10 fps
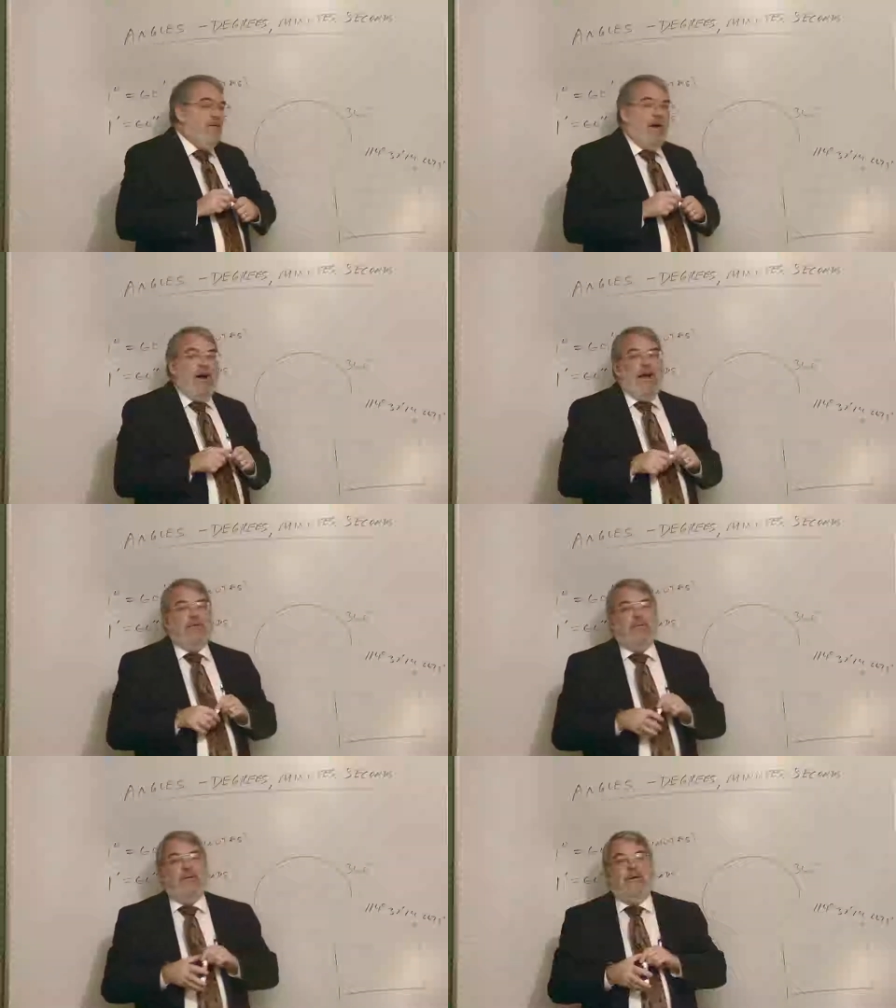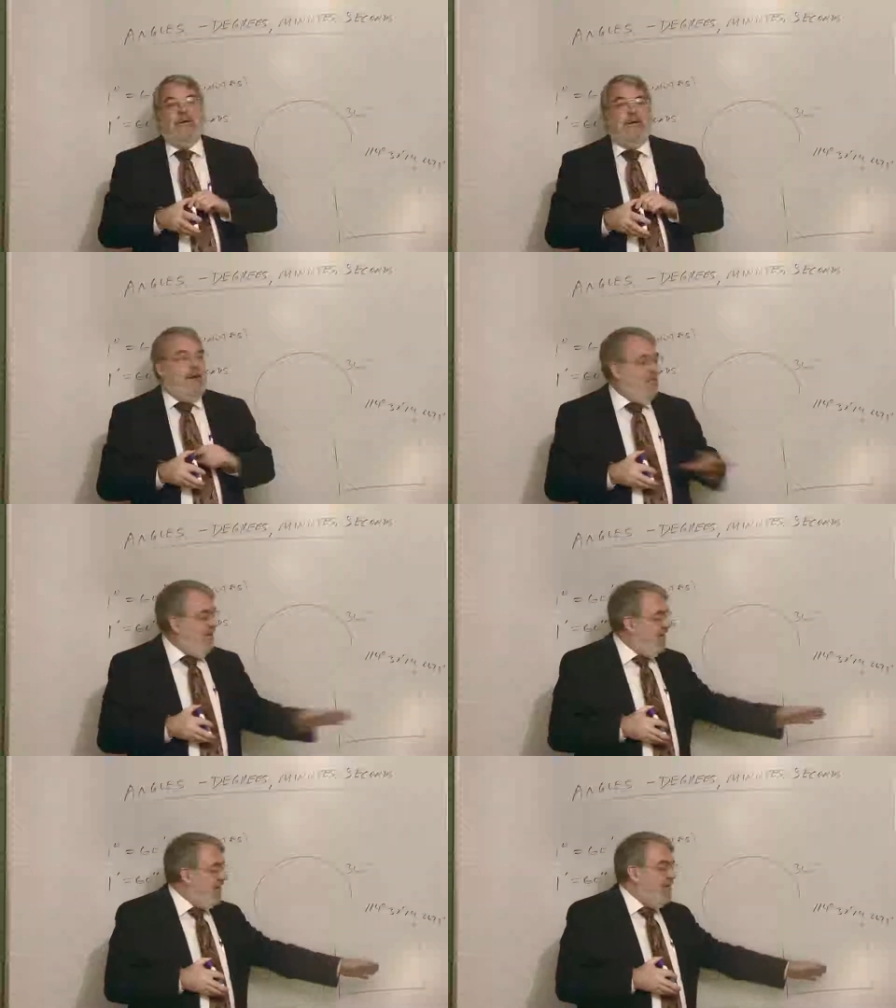I had a
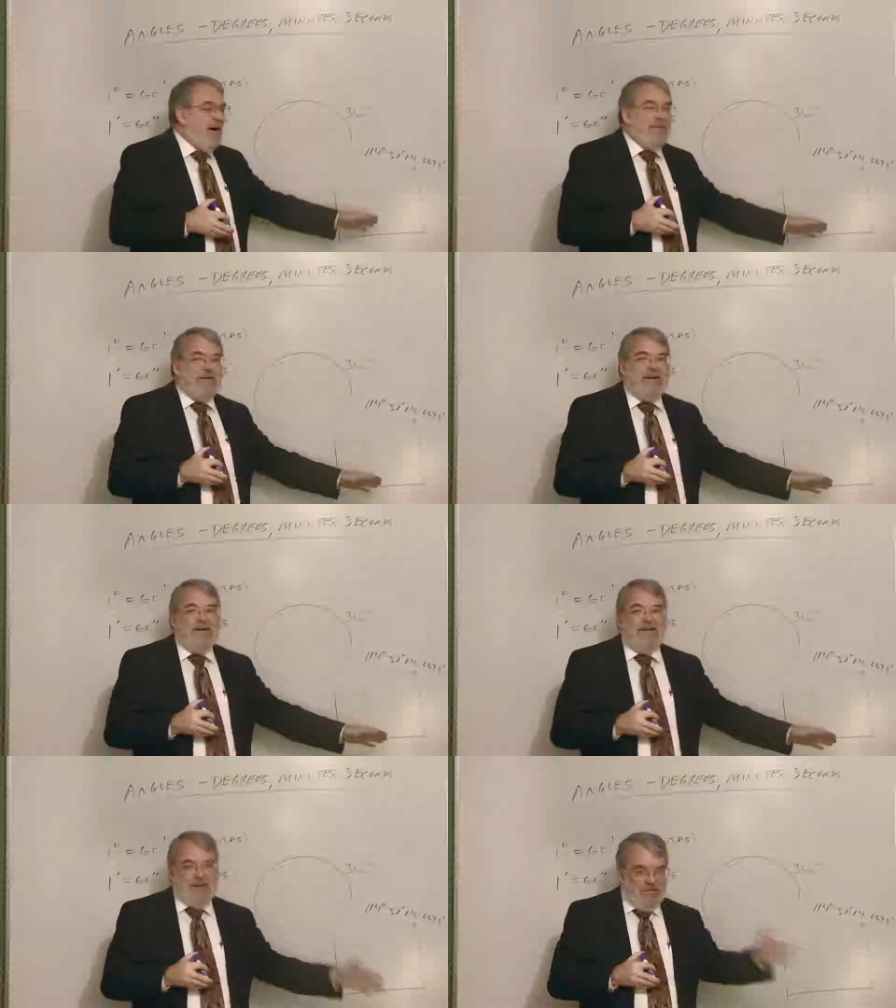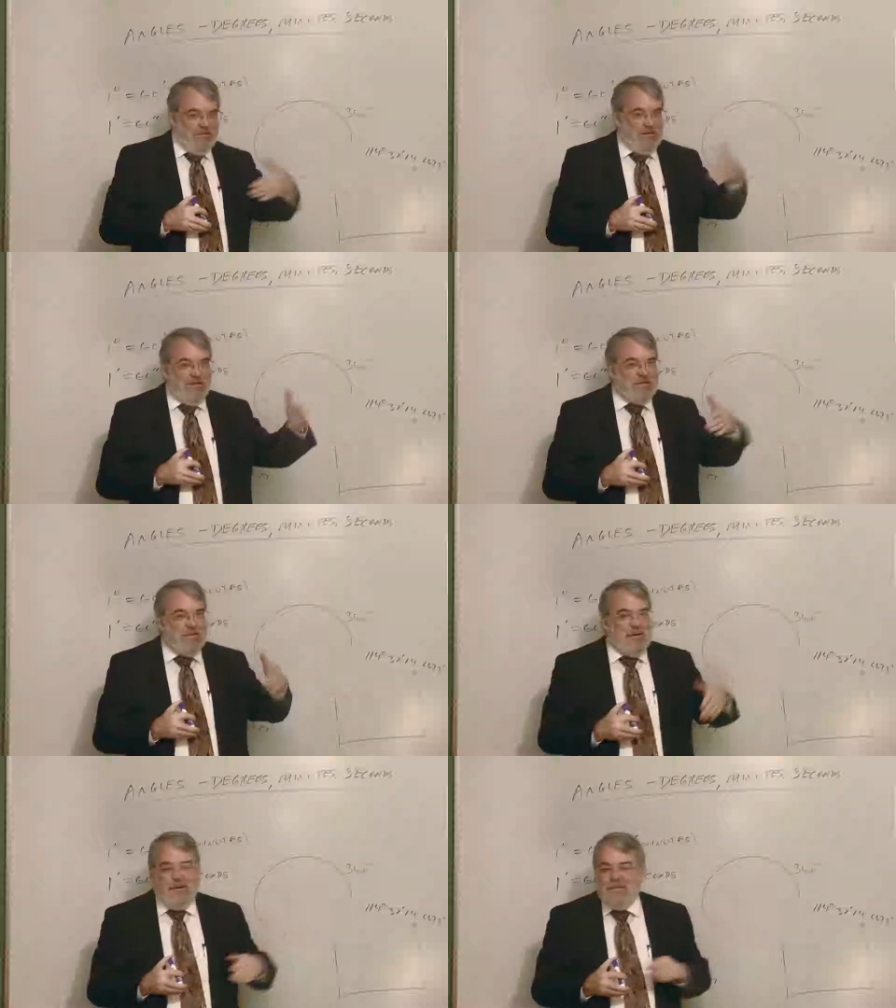piece of property that was rather
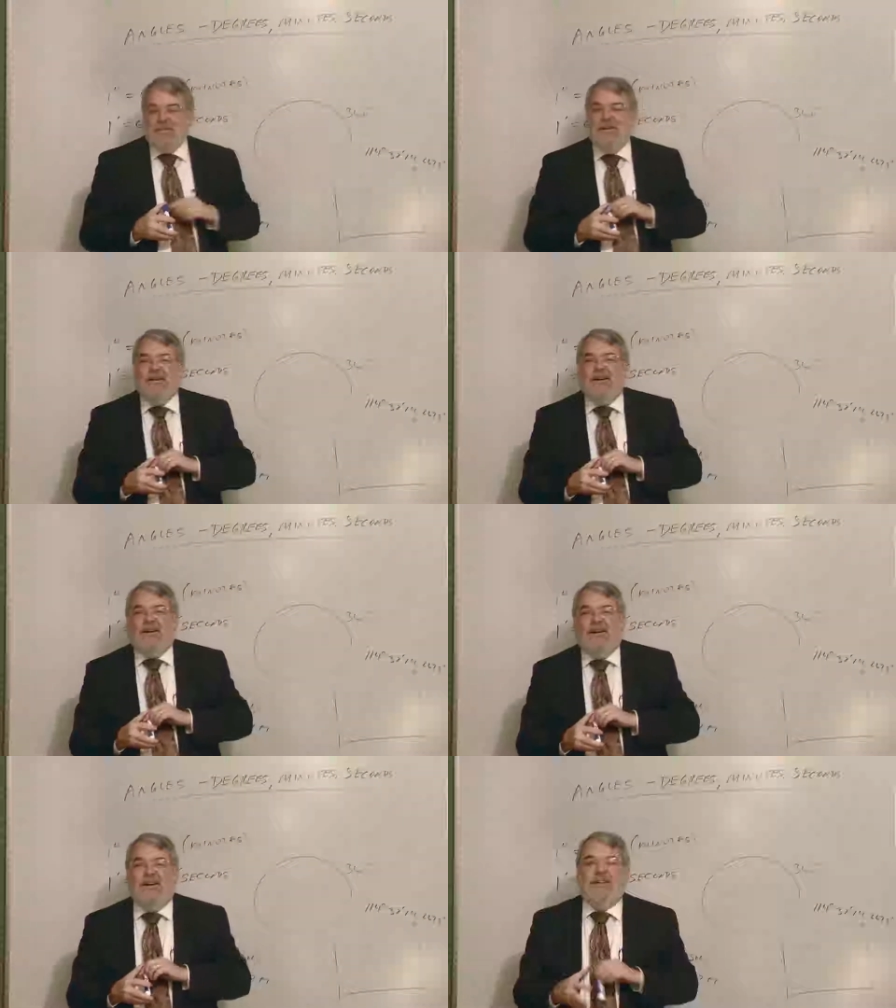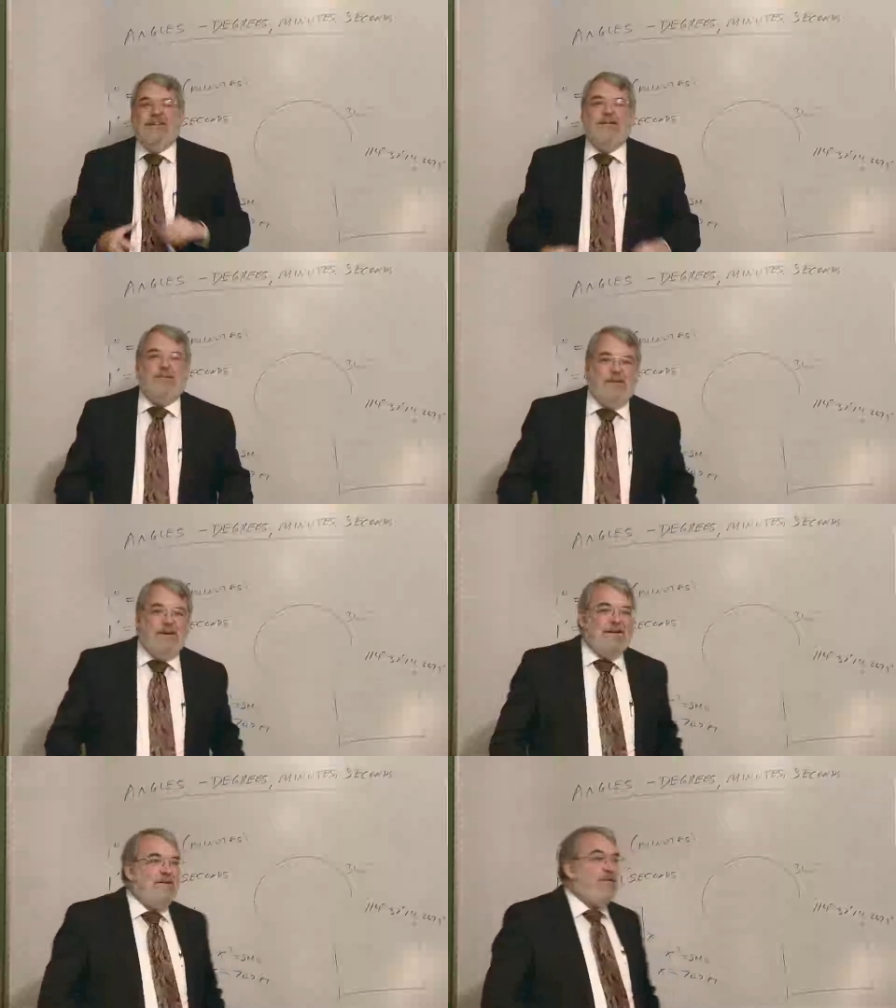small on
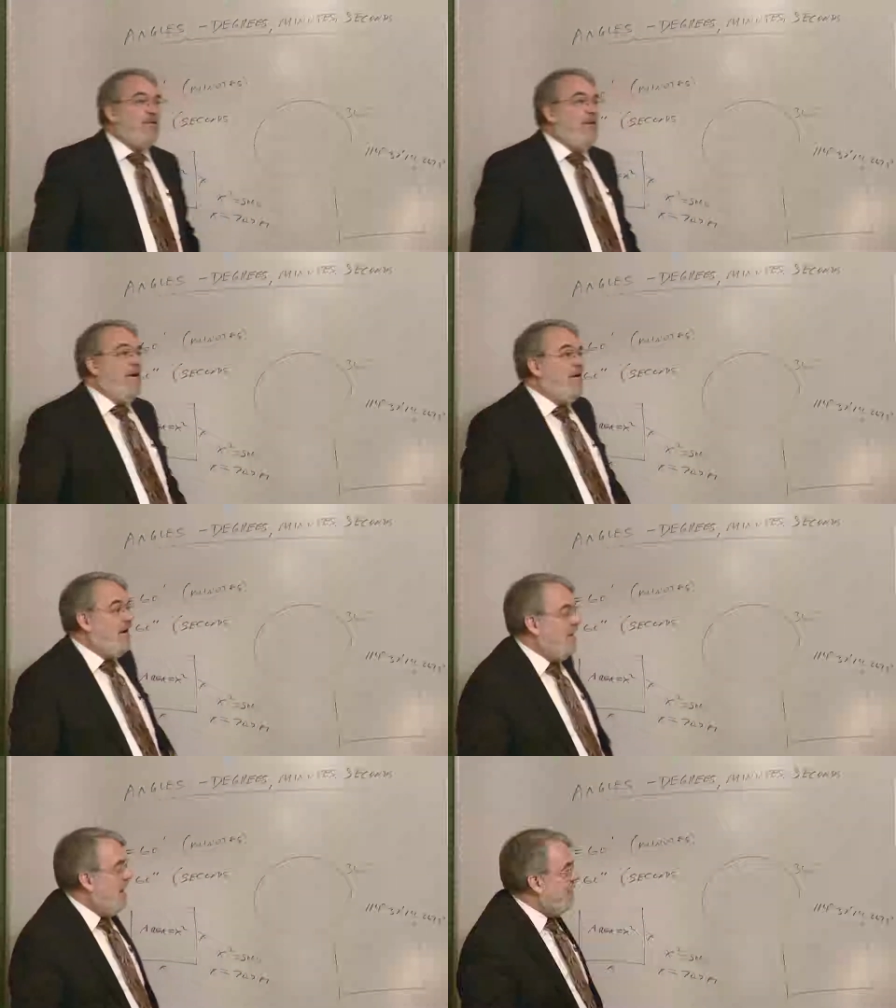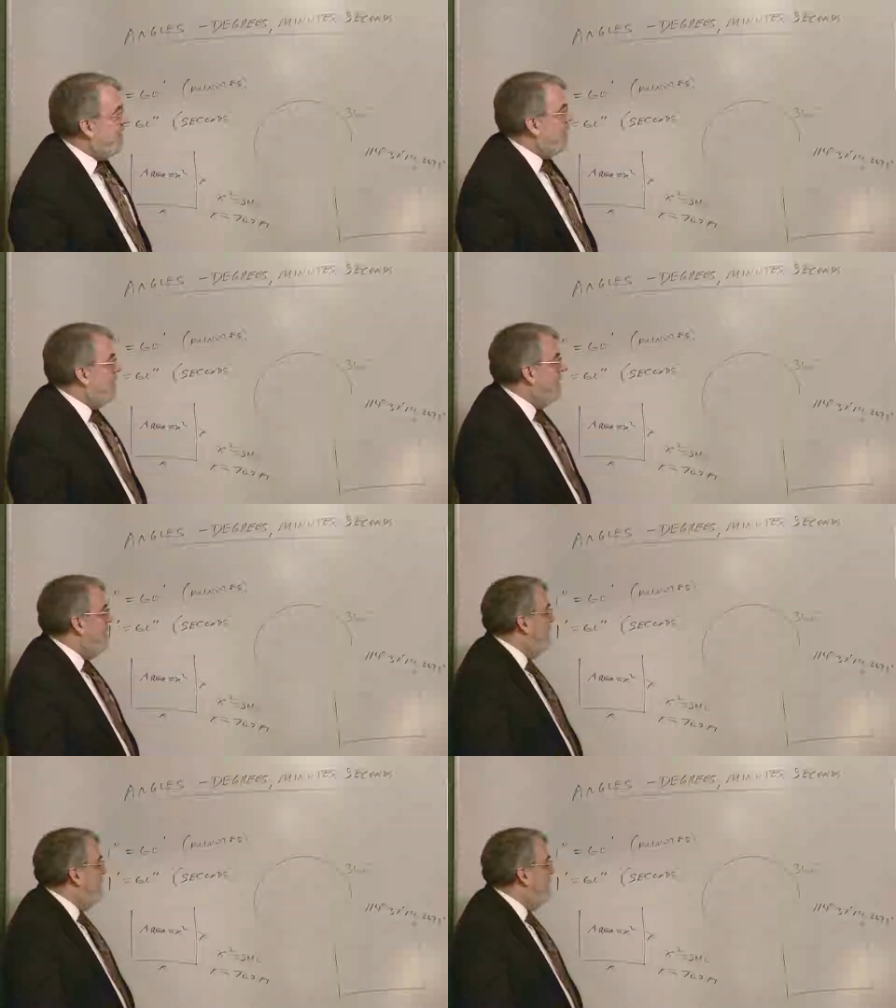1 square kilometer